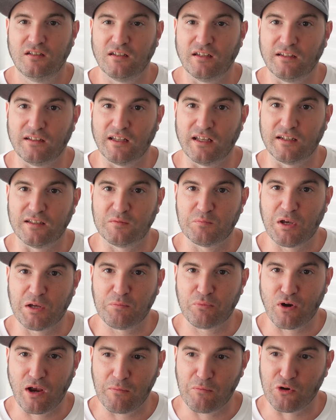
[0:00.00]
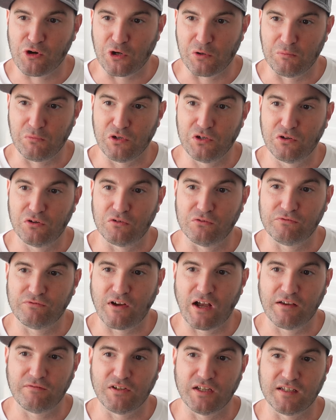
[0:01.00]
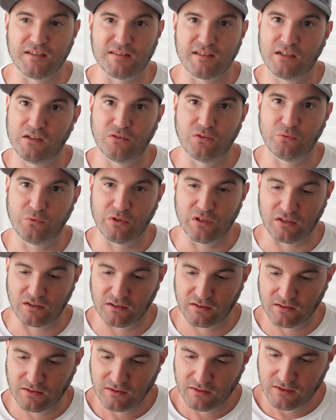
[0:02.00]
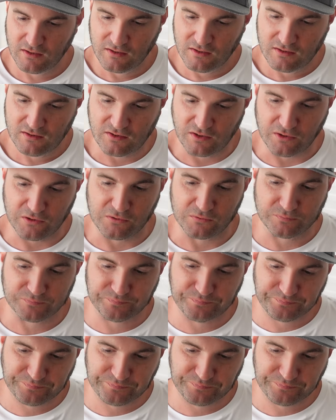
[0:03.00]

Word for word: Like, that is my primary meal five days out of the week. So,